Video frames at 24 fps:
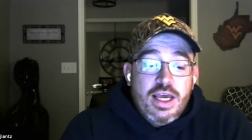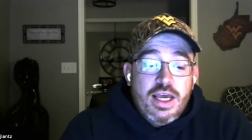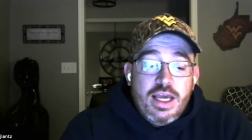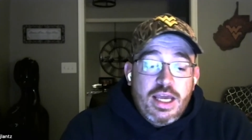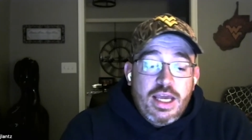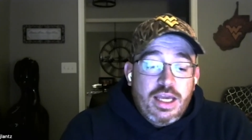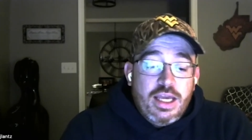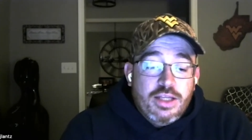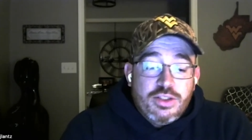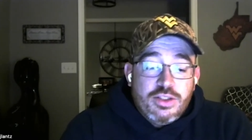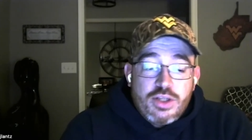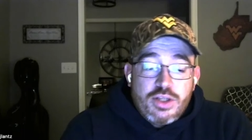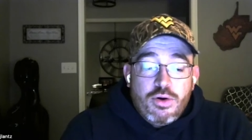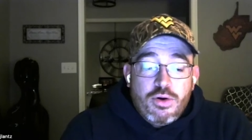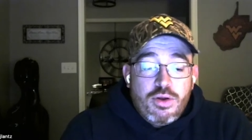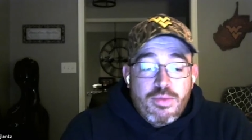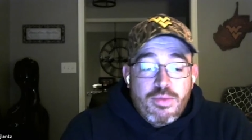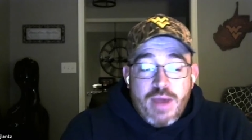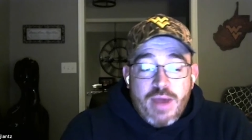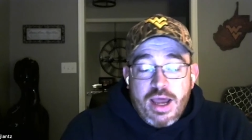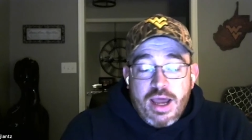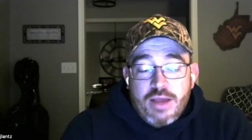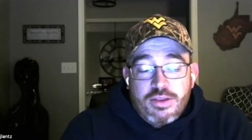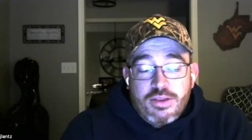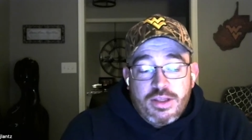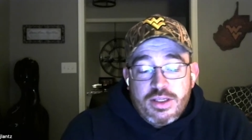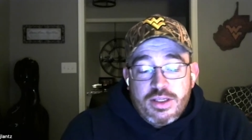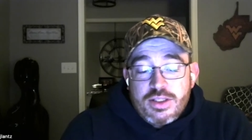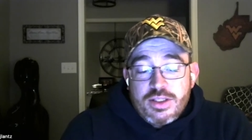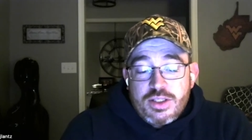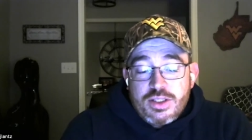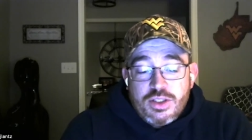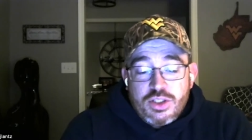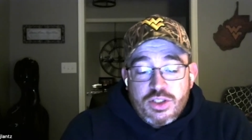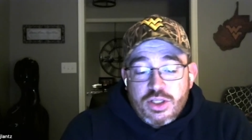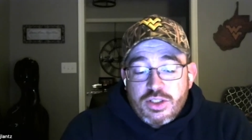and Tony Mathis
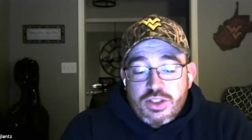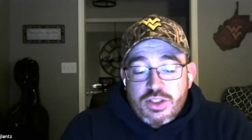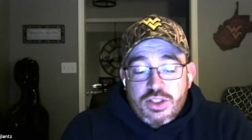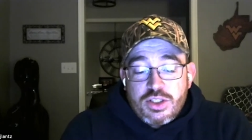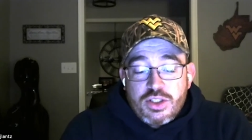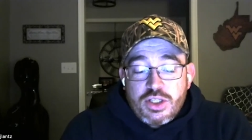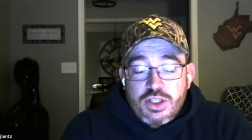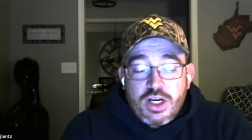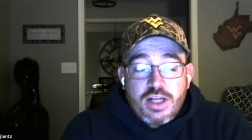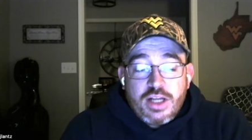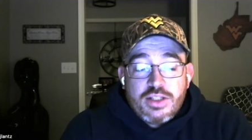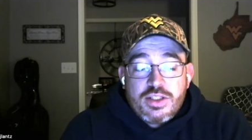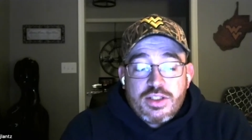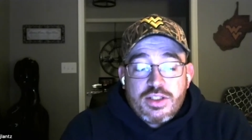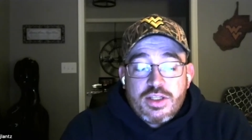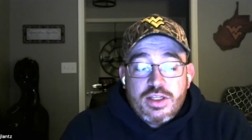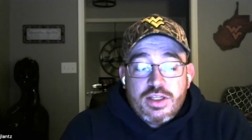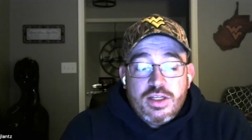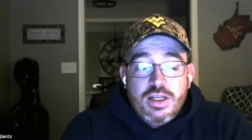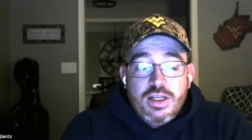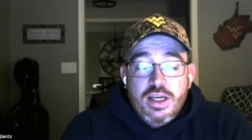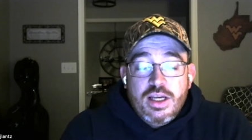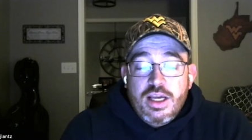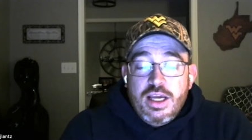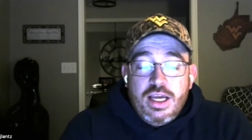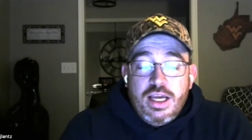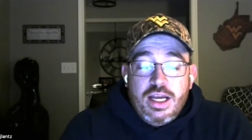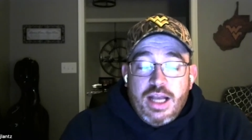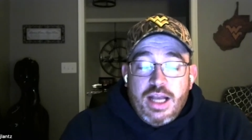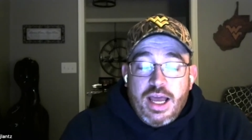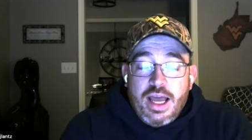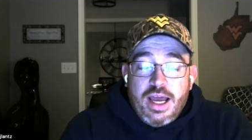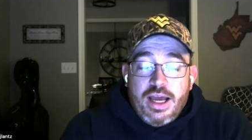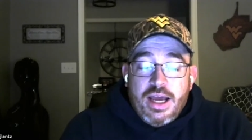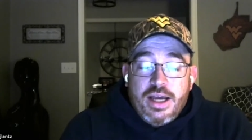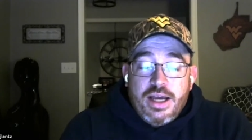and Johnson Johnson. It
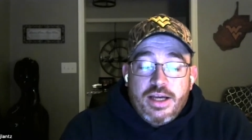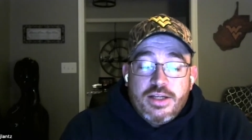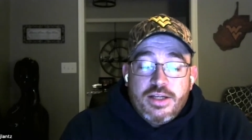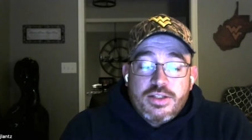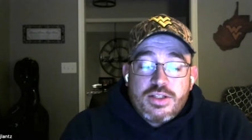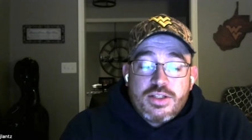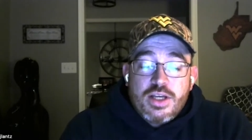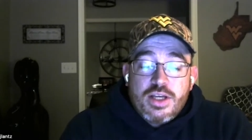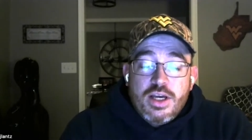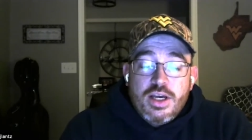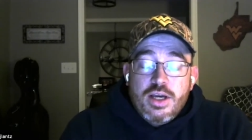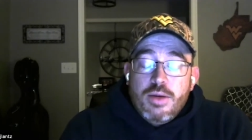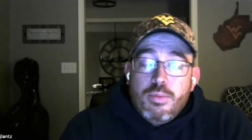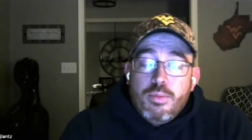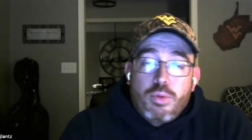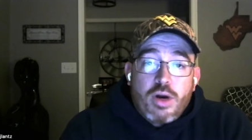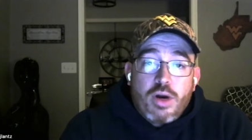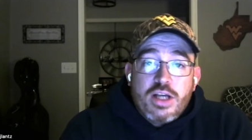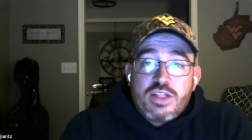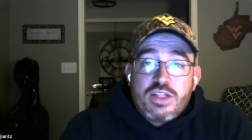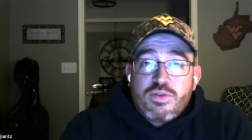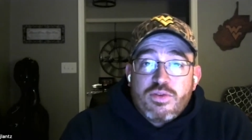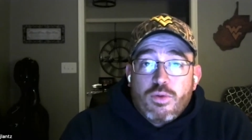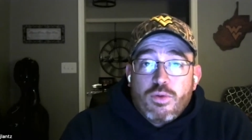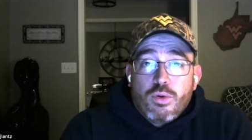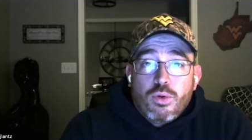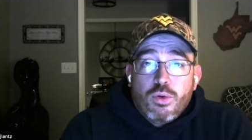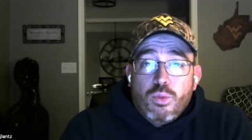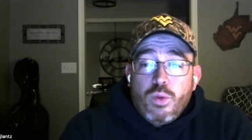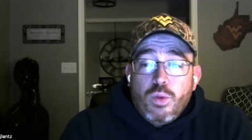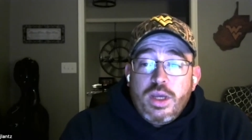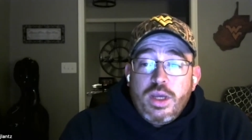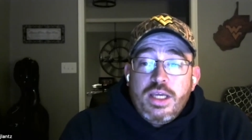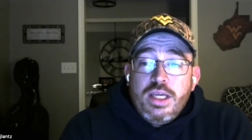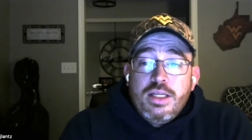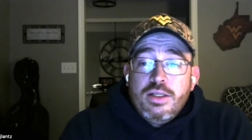has Bryce Ford
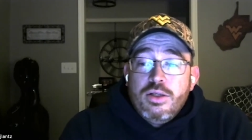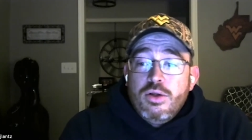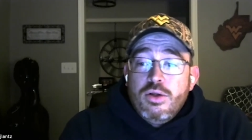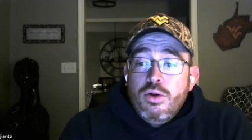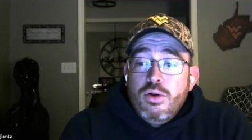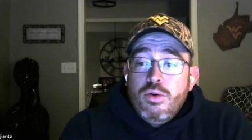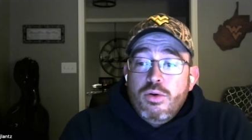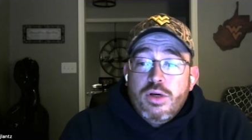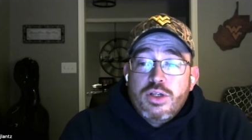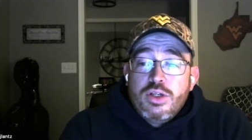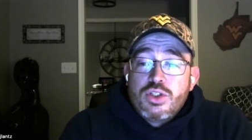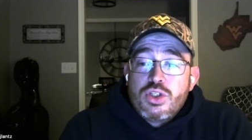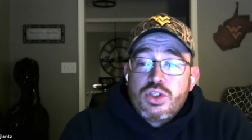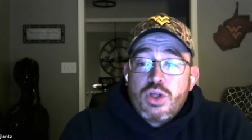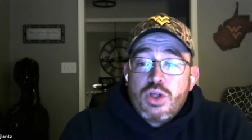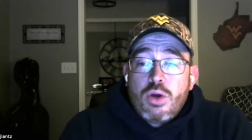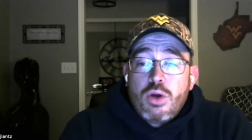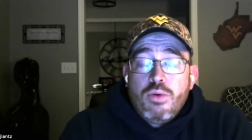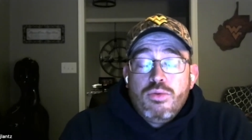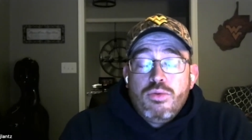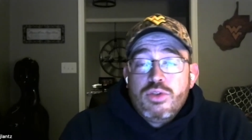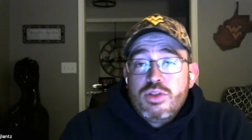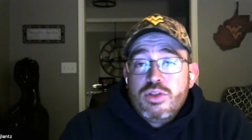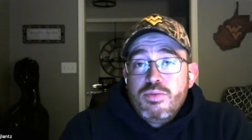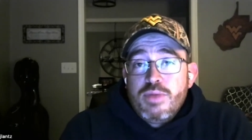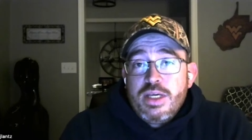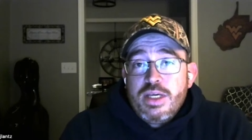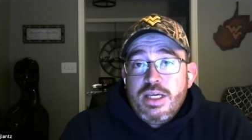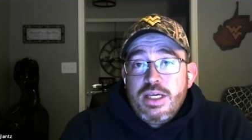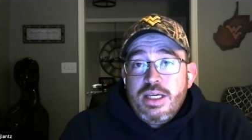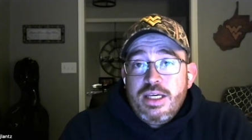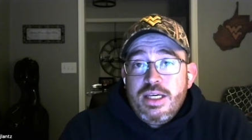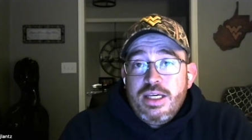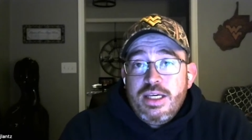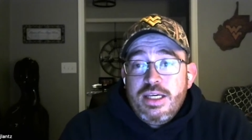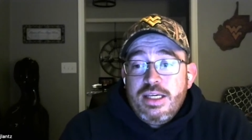Wheaton, who has shown to
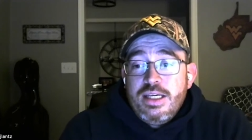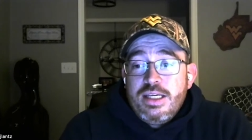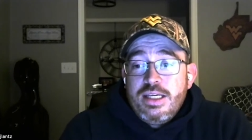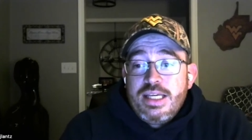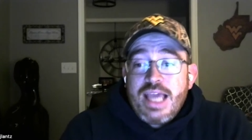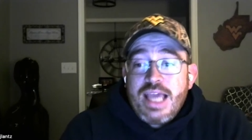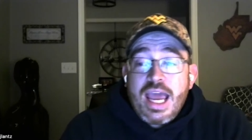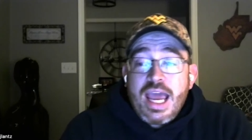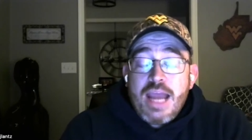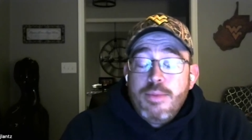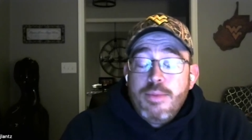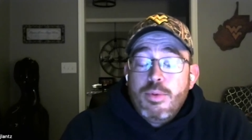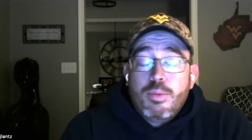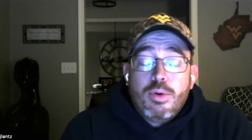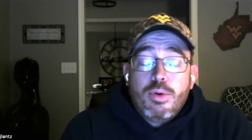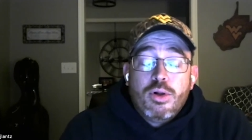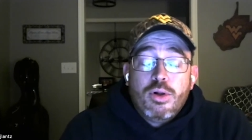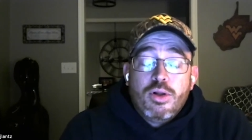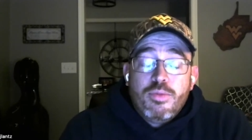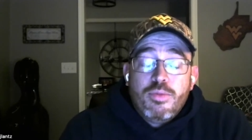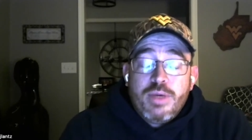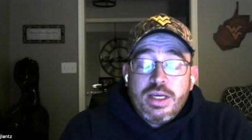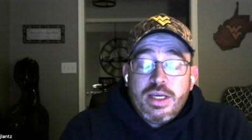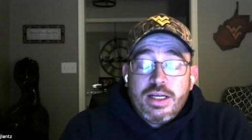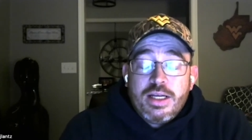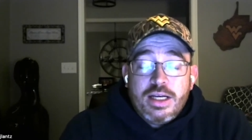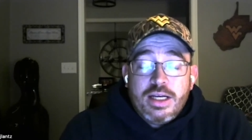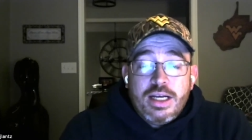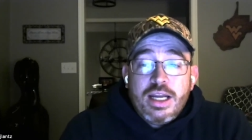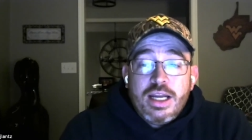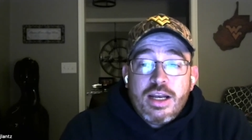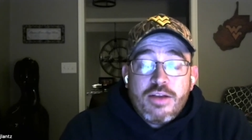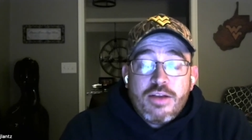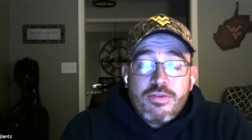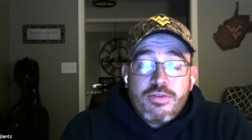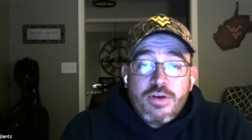be capable of being
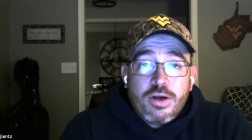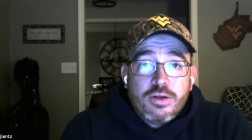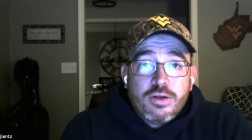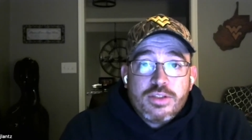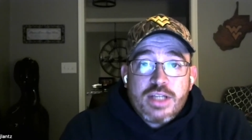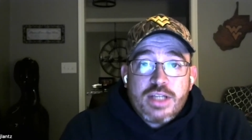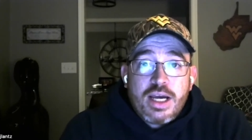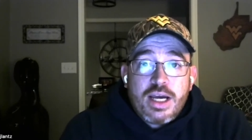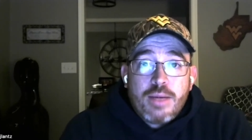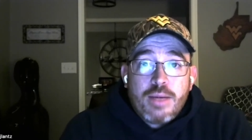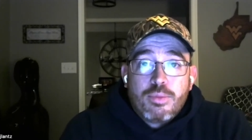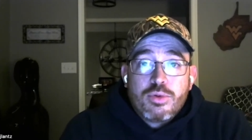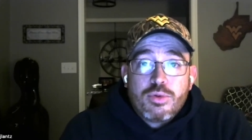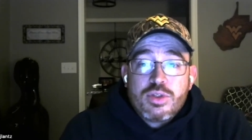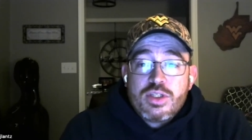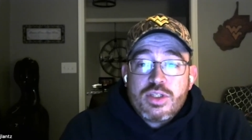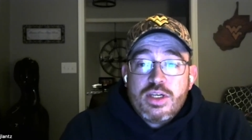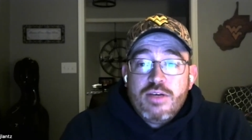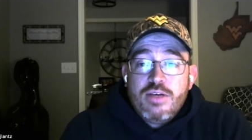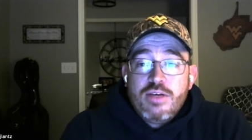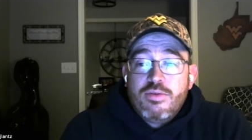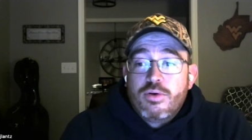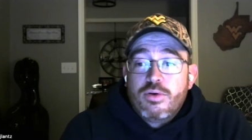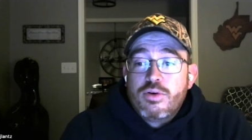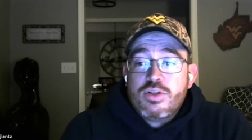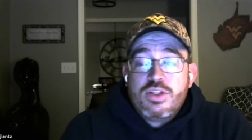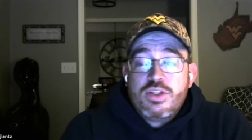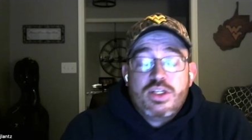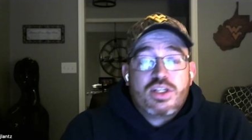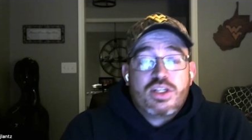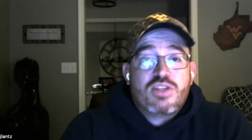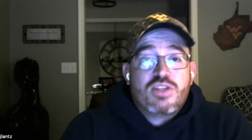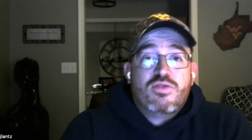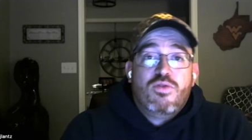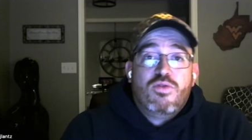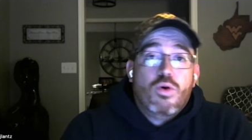an NFL type receiver, 6'4,
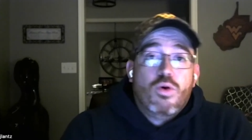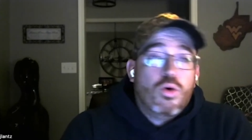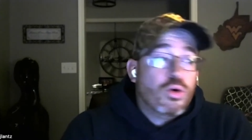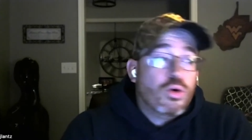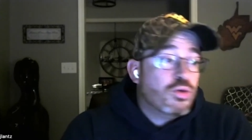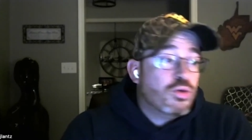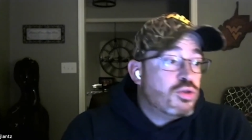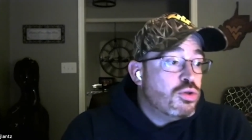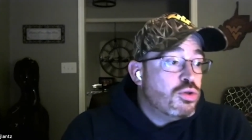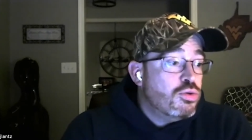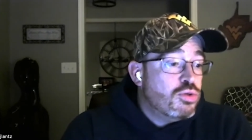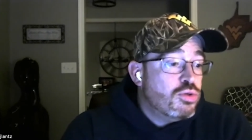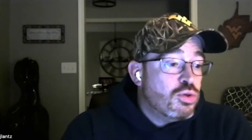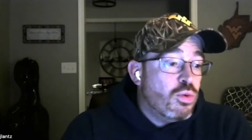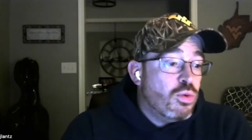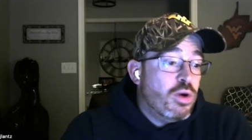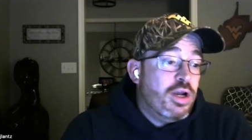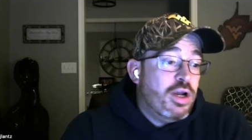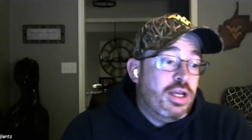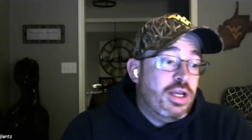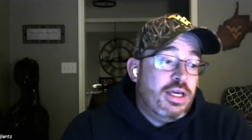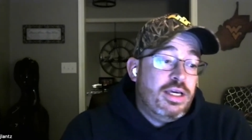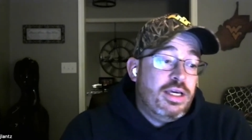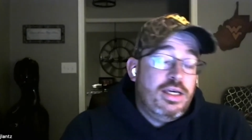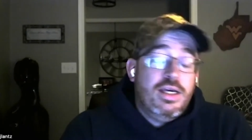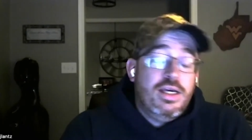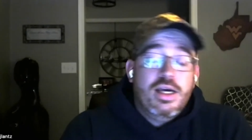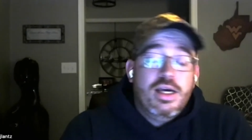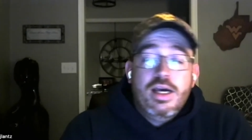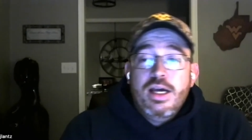220,